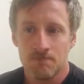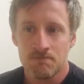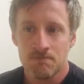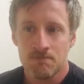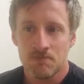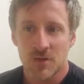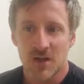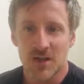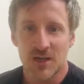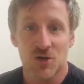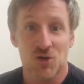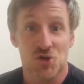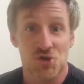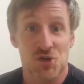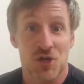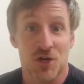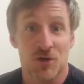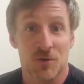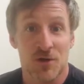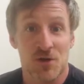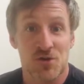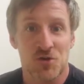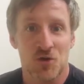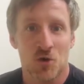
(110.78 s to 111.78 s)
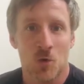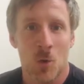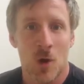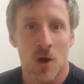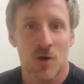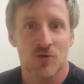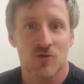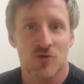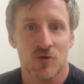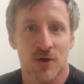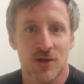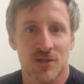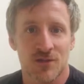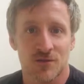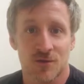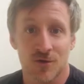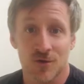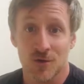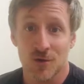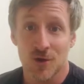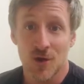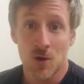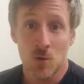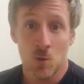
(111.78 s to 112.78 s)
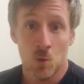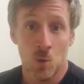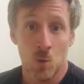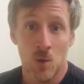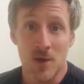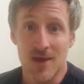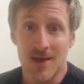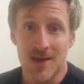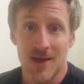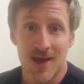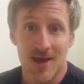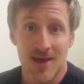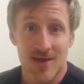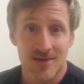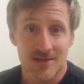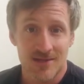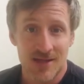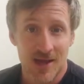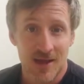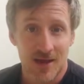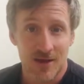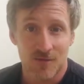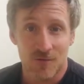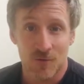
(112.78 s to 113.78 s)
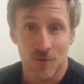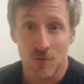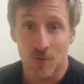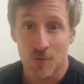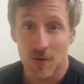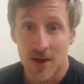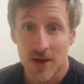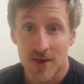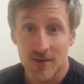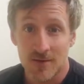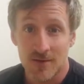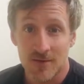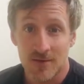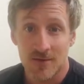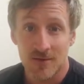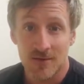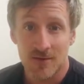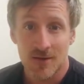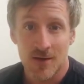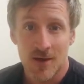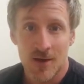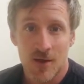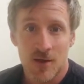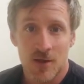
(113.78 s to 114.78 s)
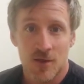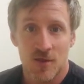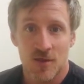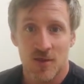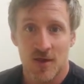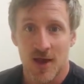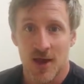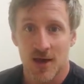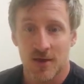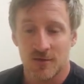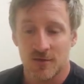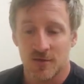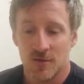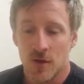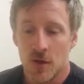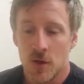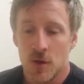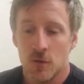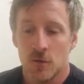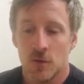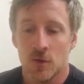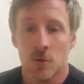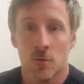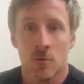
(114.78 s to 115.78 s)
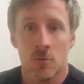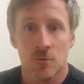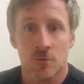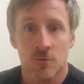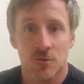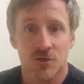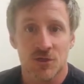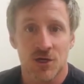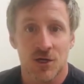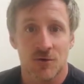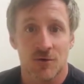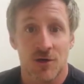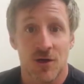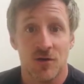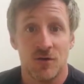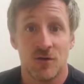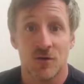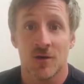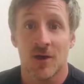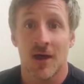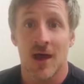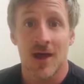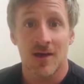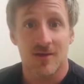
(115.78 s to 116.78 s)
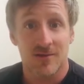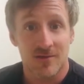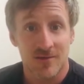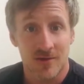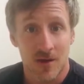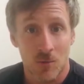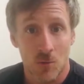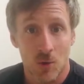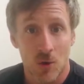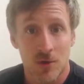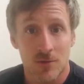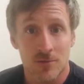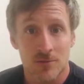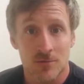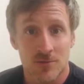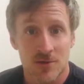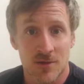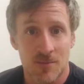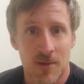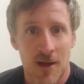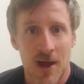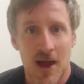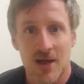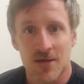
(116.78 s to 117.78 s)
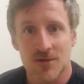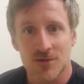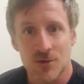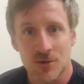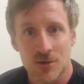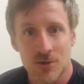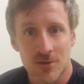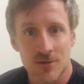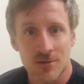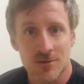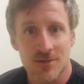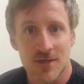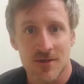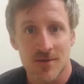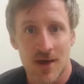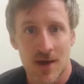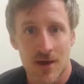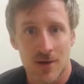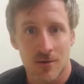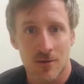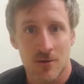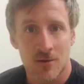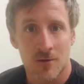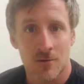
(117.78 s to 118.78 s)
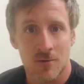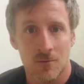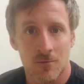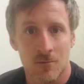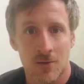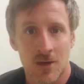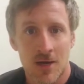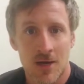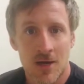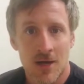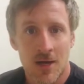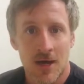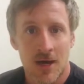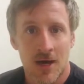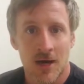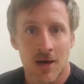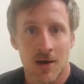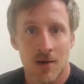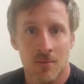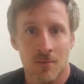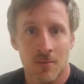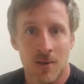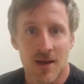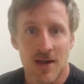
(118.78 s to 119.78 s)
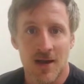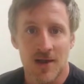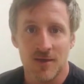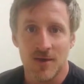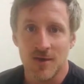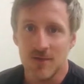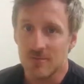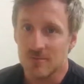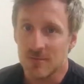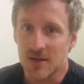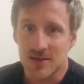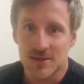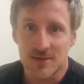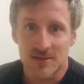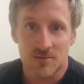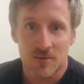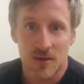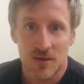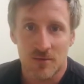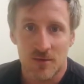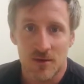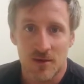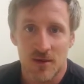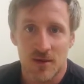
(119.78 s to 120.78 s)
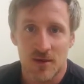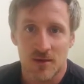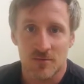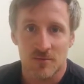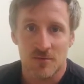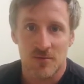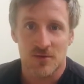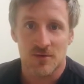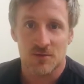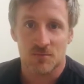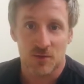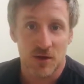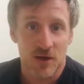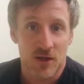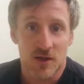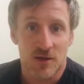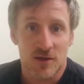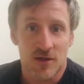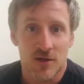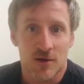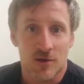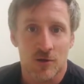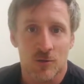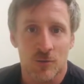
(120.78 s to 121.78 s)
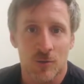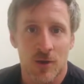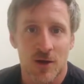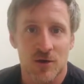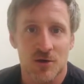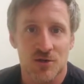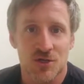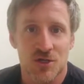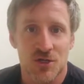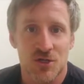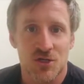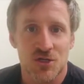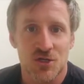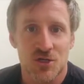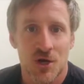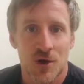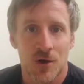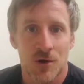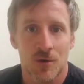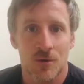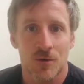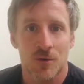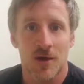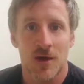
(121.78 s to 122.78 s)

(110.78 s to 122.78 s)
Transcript: intergenerational wealth transfer, we can't take it for granted that the older generation has someone to pass on to that home. And I think it's pretty clear. The record's going to show that